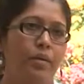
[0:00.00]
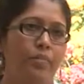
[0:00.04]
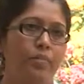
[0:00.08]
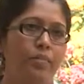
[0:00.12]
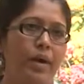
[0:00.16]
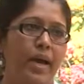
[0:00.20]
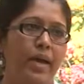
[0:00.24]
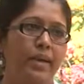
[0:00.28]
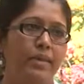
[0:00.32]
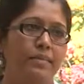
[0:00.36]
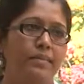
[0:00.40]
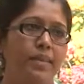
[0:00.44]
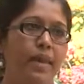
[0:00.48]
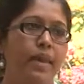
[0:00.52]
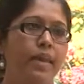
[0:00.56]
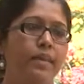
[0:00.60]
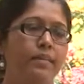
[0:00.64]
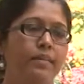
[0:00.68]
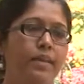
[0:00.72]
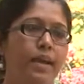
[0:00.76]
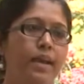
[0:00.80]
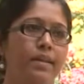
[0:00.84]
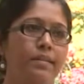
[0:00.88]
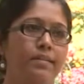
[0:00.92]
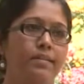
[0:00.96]
by
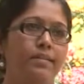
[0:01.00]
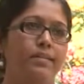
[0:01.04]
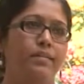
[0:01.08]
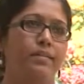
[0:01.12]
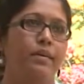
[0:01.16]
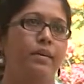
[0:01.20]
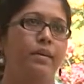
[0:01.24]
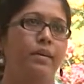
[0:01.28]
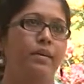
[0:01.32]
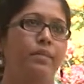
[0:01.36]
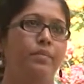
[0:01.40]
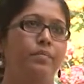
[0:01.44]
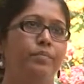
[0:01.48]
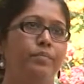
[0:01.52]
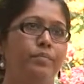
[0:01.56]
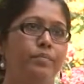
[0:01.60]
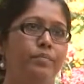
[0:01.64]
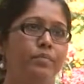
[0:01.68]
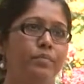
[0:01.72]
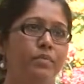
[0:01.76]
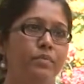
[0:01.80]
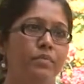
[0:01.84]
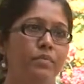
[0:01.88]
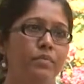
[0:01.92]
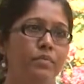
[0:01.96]
saying that
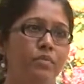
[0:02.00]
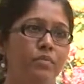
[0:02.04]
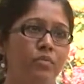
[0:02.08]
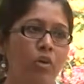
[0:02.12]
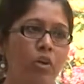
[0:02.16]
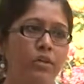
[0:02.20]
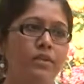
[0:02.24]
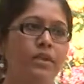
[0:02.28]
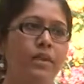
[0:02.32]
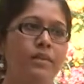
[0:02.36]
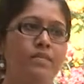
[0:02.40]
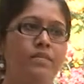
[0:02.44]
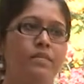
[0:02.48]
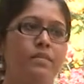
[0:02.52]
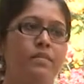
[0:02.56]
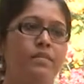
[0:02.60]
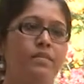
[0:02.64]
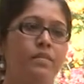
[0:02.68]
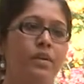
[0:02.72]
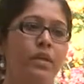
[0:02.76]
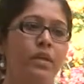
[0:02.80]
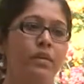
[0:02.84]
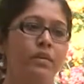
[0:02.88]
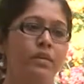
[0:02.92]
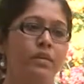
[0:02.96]
not
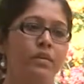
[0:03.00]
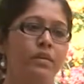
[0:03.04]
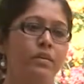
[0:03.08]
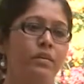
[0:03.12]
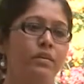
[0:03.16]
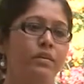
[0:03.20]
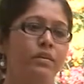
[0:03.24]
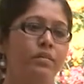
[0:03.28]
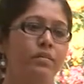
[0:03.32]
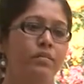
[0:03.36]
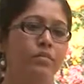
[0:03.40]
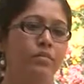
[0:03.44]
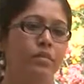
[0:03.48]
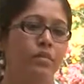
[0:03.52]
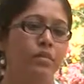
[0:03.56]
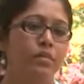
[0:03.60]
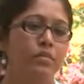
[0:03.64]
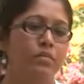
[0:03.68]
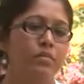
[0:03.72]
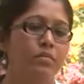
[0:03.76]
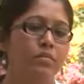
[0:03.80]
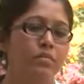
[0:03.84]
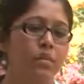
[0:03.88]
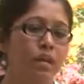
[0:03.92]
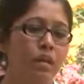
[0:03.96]
considering
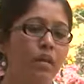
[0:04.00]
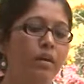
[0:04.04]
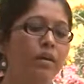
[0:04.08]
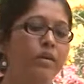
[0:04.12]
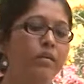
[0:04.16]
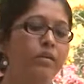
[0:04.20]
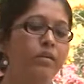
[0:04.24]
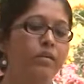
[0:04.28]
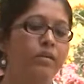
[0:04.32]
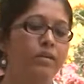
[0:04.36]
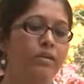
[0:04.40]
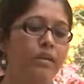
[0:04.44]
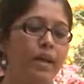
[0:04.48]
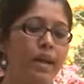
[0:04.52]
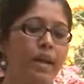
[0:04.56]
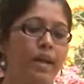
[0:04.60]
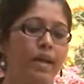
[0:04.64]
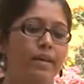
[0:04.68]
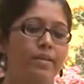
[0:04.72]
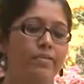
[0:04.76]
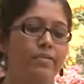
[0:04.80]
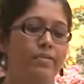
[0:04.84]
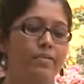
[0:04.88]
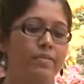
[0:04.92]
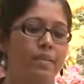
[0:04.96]
the learner
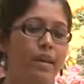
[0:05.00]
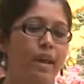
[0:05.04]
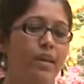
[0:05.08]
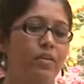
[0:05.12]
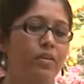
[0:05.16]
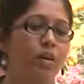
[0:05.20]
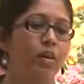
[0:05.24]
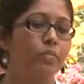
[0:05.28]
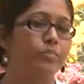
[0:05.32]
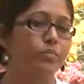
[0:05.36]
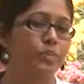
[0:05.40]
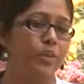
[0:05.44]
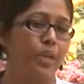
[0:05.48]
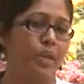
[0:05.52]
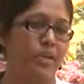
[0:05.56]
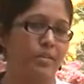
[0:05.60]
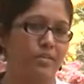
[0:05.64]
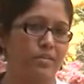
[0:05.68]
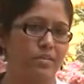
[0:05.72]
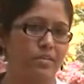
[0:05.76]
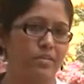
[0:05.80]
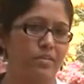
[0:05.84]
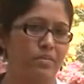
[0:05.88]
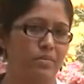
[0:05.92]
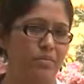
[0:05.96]
as an object,